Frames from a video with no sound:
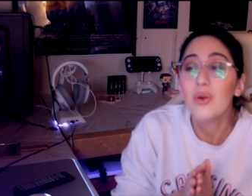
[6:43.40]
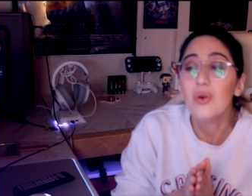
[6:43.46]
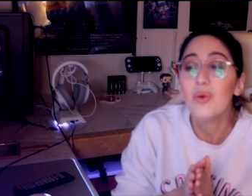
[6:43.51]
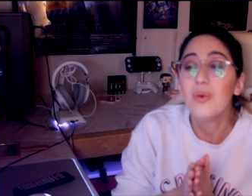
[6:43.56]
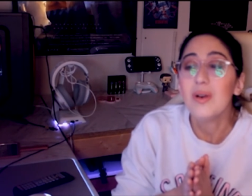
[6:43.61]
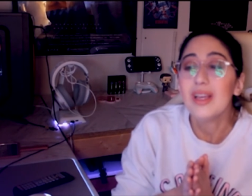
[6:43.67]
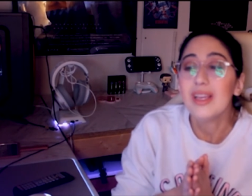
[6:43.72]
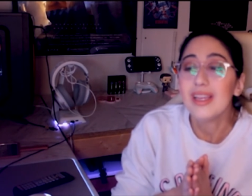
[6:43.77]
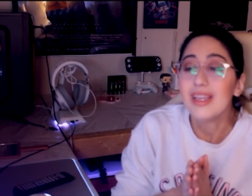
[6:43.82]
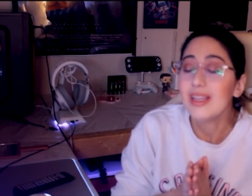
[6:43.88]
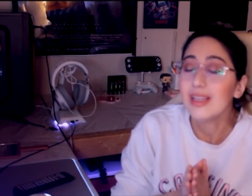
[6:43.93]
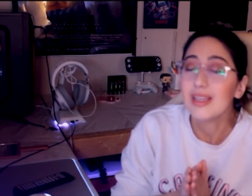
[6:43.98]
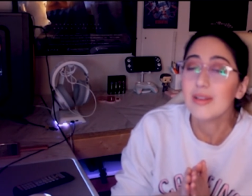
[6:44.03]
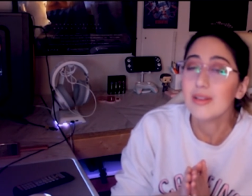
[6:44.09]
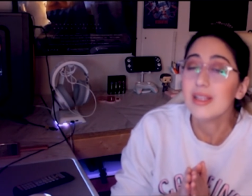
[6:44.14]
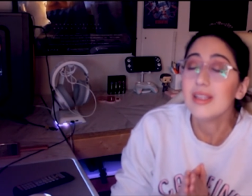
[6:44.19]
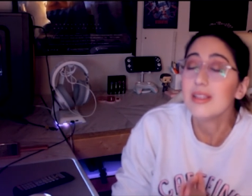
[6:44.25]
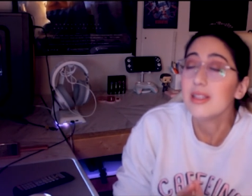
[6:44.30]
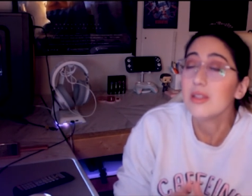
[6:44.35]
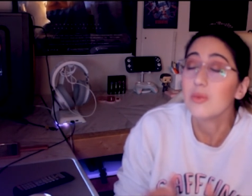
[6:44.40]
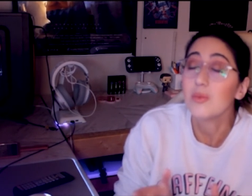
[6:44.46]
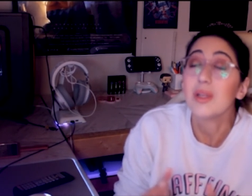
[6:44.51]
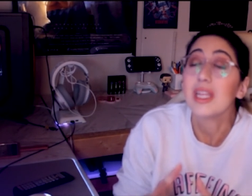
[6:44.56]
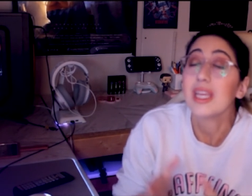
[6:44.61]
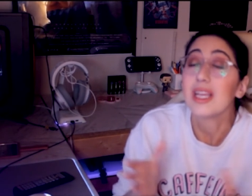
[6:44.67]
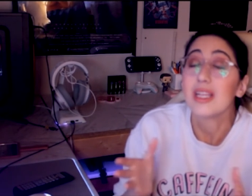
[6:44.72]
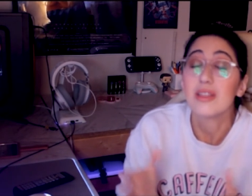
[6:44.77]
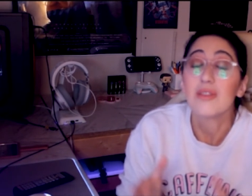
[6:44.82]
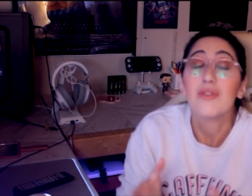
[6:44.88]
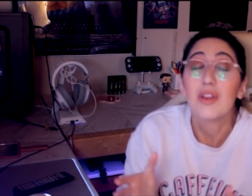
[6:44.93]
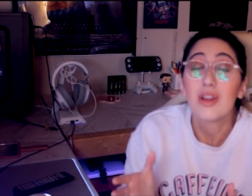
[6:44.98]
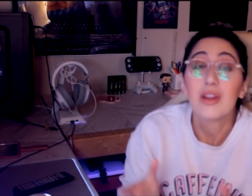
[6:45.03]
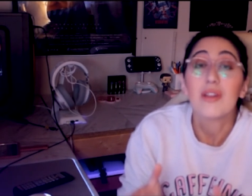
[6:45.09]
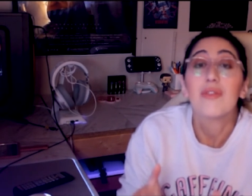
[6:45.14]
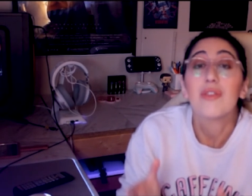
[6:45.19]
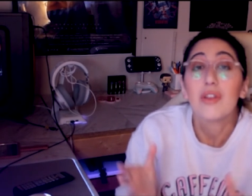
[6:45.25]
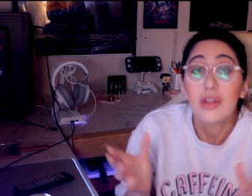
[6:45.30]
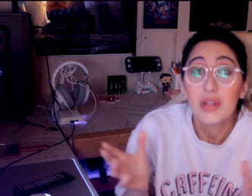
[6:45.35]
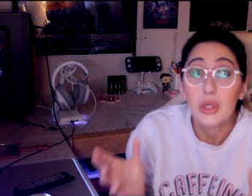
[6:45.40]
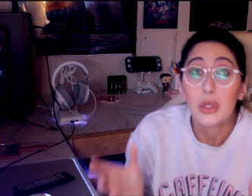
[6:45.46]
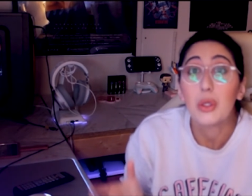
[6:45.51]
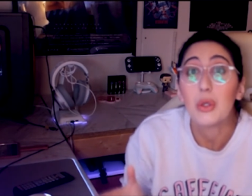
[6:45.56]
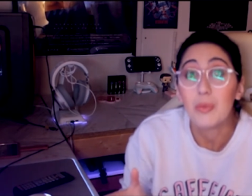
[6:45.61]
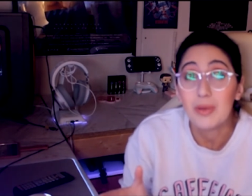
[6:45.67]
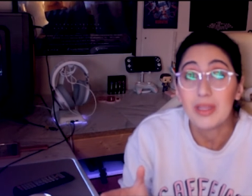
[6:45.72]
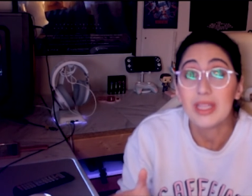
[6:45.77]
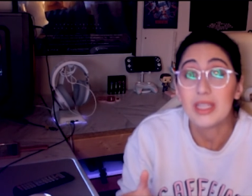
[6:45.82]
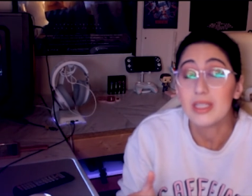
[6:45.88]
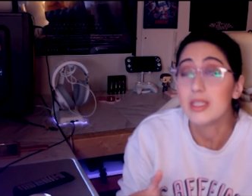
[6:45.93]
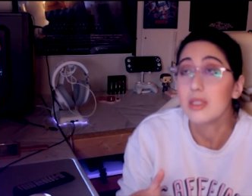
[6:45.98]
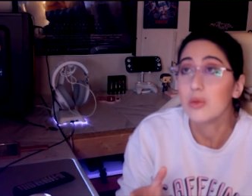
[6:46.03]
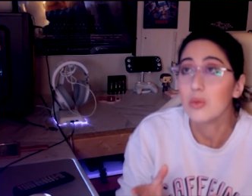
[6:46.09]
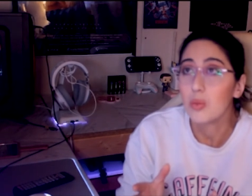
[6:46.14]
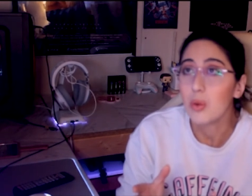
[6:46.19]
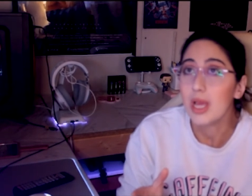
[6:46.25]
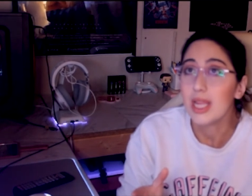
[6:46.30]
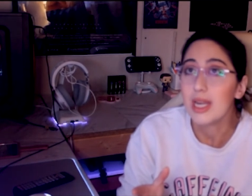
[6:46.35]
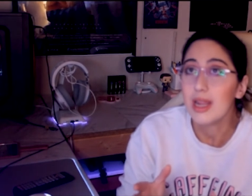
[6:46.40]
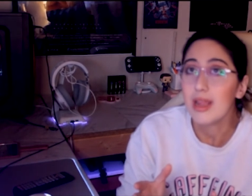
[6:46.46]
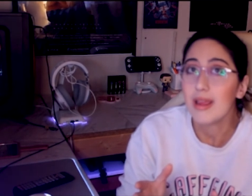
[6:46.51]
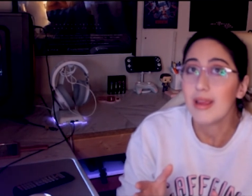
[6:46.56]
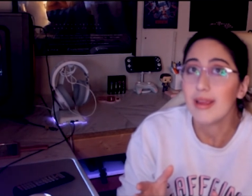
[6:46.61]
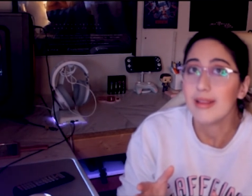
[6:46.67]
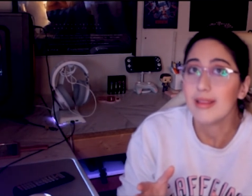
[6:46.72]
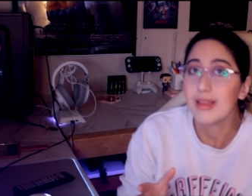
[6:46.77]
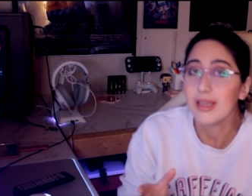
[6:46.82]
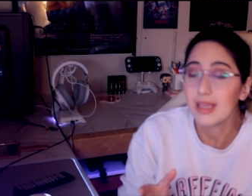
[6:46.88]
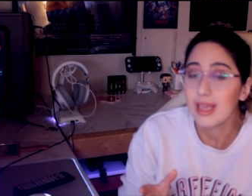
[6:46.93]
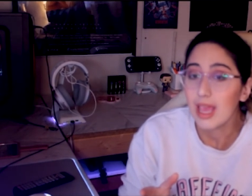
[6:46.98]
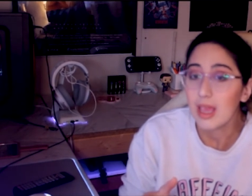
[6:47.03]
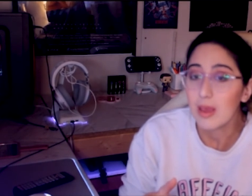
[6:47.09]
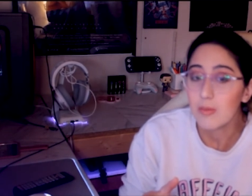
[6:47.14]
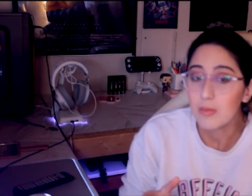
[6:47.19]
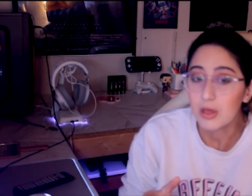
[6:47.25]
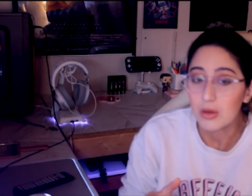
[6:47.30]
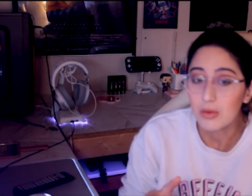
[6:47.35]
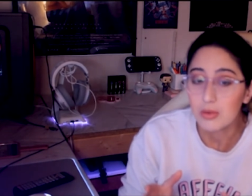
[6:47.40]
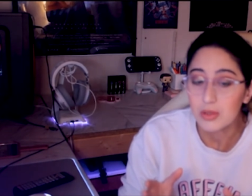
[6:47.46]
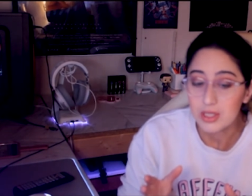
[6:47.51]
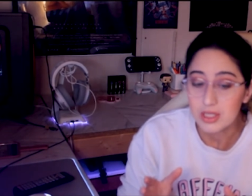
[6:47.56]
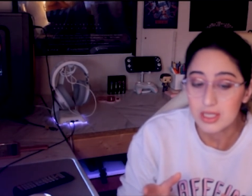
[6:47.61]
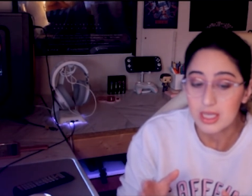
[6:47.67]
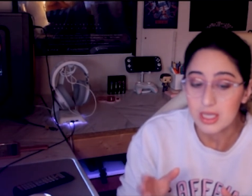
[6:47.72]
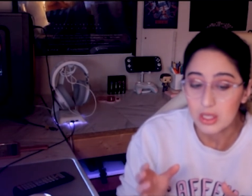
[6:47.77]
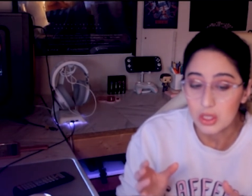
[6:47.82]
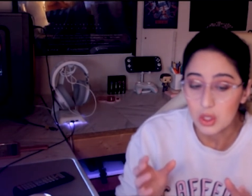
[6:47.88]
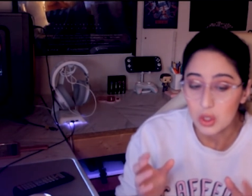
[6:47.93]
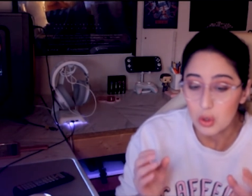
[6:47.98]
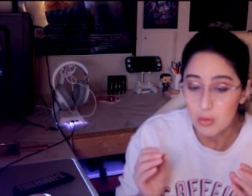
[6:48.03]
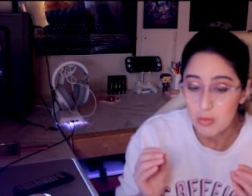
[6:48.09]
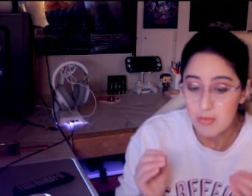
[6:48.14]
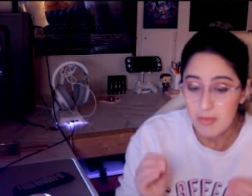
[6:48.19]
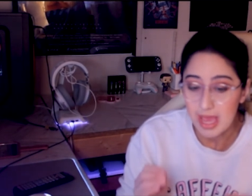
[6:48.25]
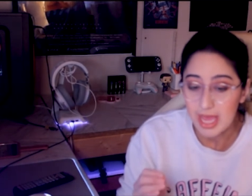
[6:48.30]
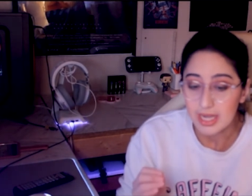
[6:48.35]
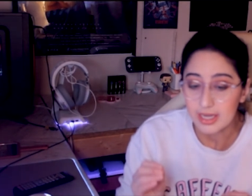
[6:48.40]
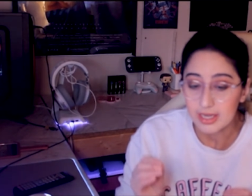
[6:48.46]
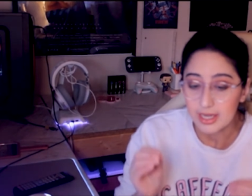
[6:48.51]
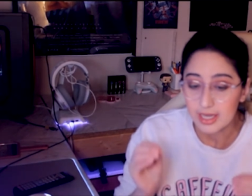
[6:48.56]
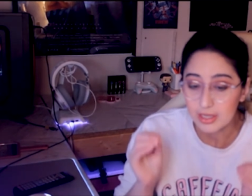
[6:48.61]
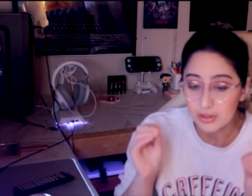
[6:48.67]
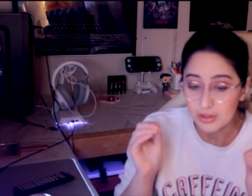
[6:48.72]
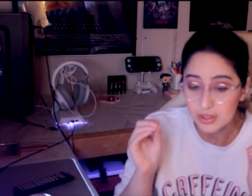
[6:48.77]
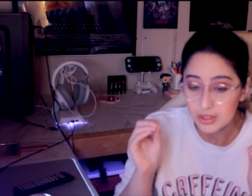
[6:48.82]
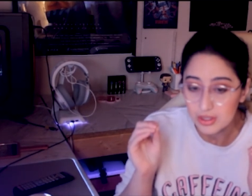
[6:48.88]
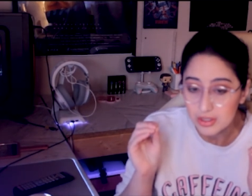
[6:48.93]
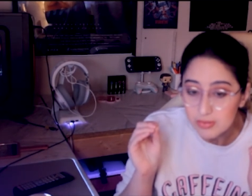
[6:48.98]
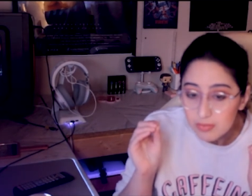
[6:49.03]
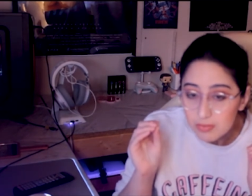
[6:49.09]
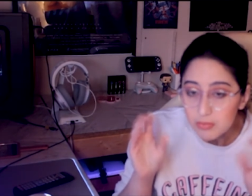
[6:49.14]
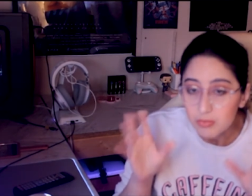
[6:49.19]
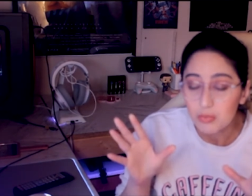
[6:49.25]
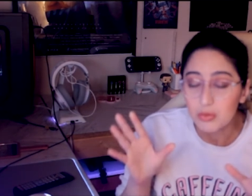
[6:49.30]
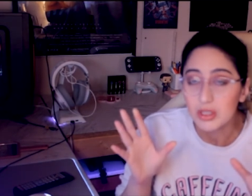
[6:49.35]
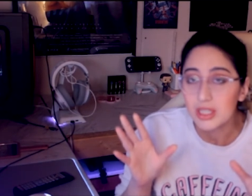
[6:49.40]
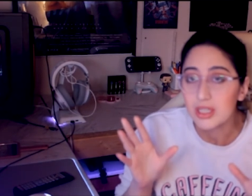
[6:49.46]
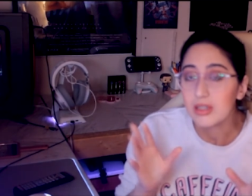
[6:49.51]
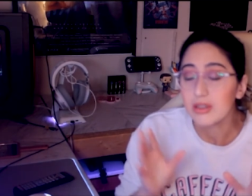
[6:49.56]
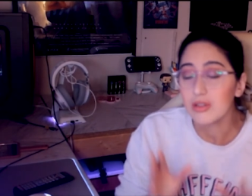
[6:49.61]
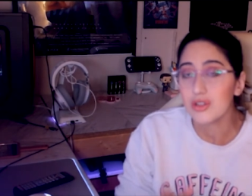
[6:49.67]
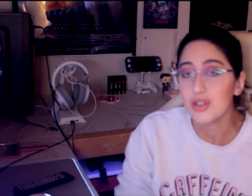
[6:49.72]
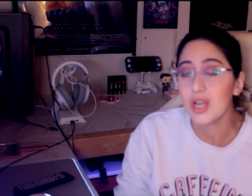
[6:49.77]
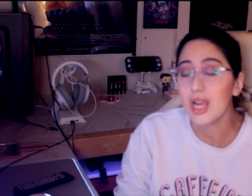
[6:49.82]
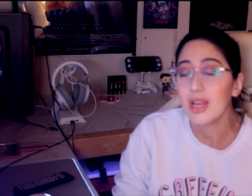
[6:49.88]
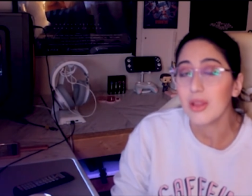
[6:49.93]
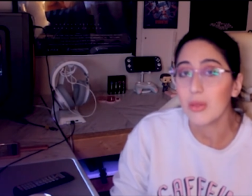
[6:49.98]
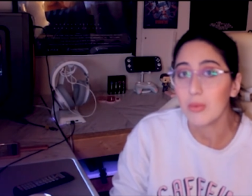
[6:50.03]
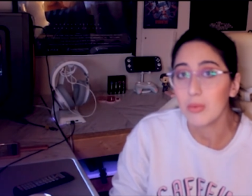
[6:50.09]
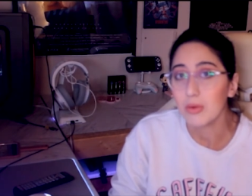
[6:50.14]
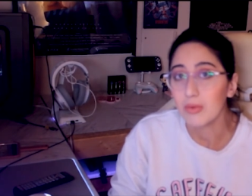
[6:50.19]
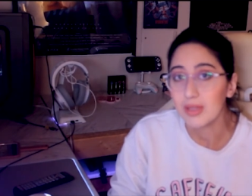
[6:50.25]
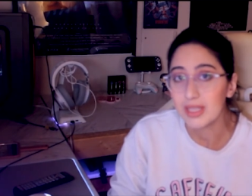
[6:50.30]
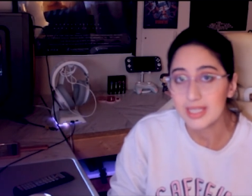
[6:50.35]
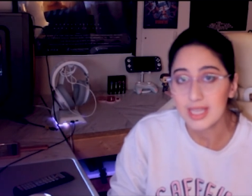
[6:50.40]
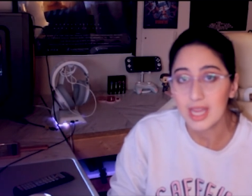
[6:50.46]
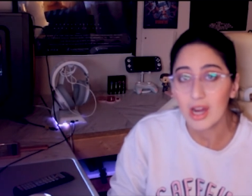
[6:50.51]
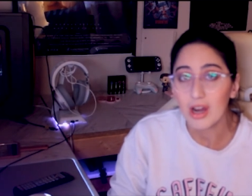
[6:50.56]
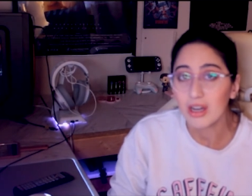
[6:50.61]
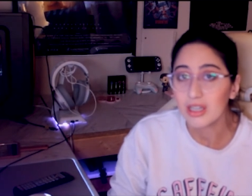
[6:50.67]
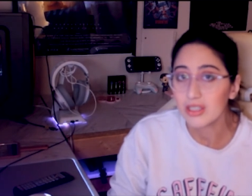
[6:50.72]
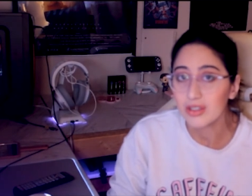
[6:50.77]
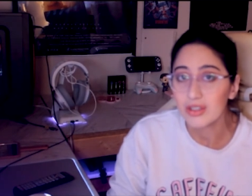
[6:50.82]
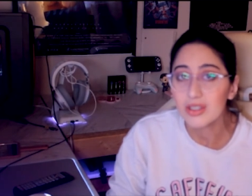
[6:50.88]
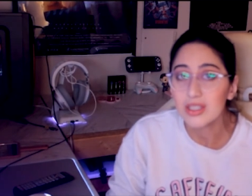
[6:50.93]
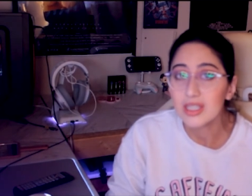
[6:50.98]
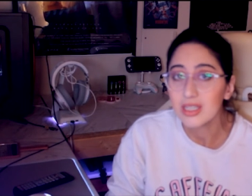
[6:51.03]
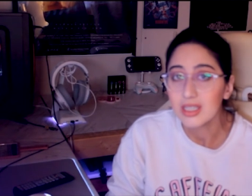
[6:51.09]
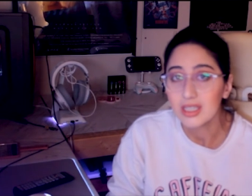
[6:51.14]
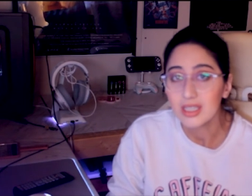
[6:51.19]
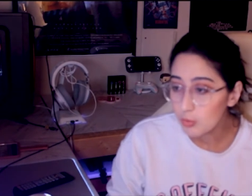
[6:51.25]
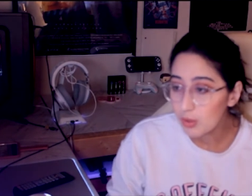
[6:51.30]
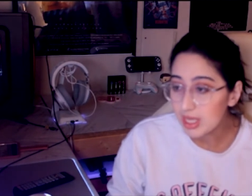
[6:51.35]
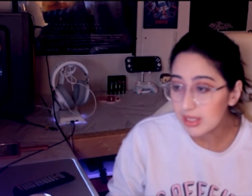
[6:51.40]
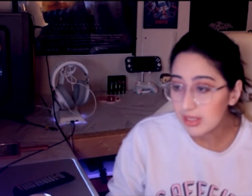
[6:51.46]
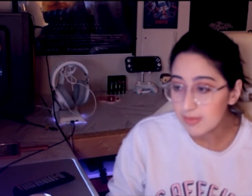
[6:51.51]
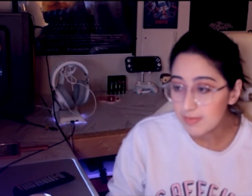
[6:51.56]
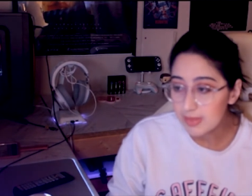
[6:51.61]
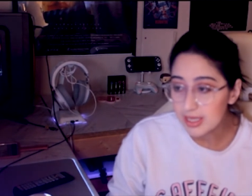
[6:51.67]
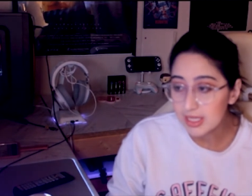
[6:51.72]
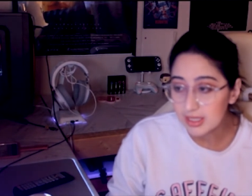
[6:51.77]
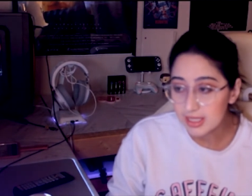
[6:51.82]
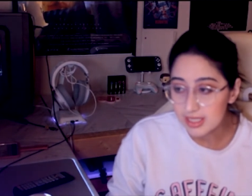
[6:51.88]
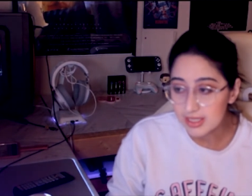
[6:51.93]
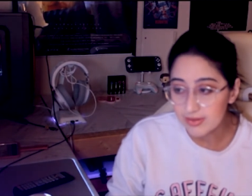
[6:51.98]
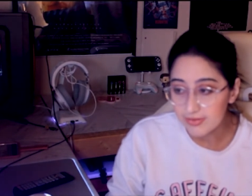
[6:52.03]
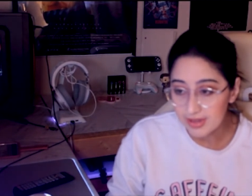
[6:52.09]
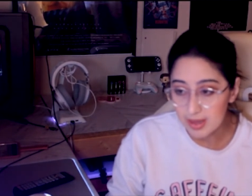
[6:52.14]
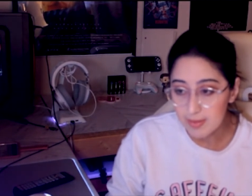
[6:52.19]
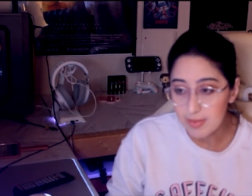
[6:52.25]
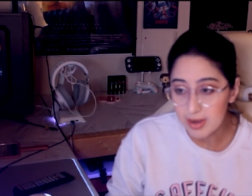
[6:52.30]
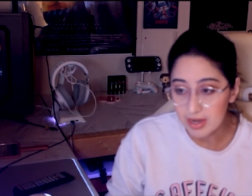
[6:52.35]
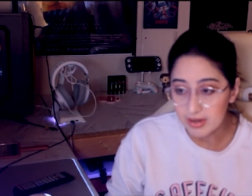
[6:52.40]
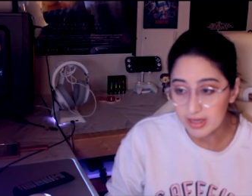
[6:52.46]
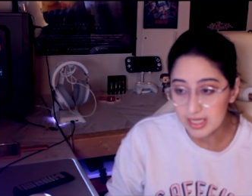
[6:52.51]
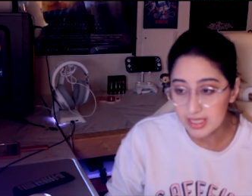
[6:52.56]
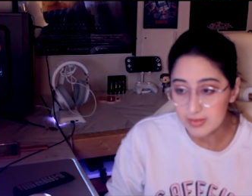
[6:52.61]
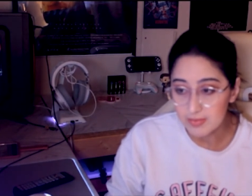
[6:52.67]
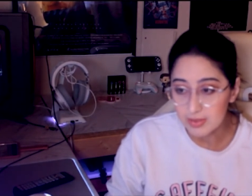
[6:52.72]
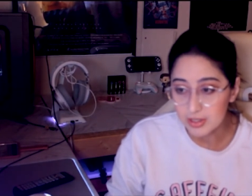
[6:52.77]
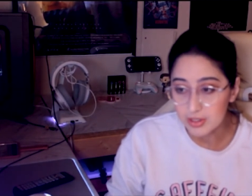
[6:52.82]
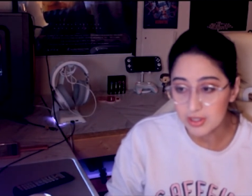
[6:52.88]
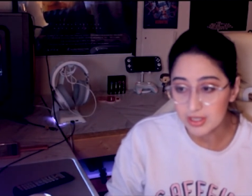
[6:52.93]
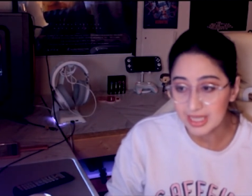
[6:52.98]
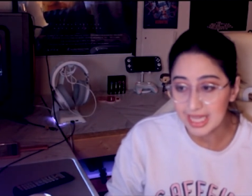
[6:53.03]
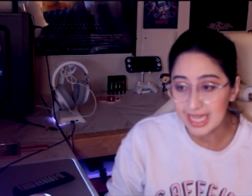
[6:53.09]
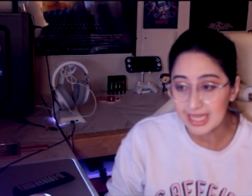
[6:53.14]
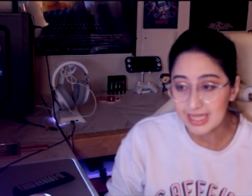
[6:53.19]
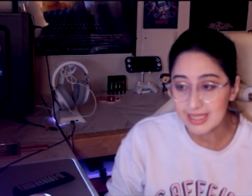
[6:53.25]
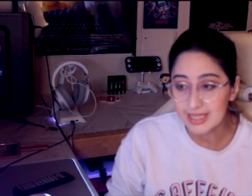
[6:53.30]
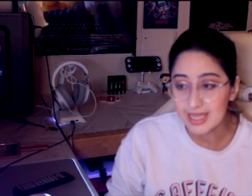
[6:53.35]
who, this is when it gets very, very human. This is when, in the game, you see the humanity just really shine through these characters. While Emiel is a vampire, he's much like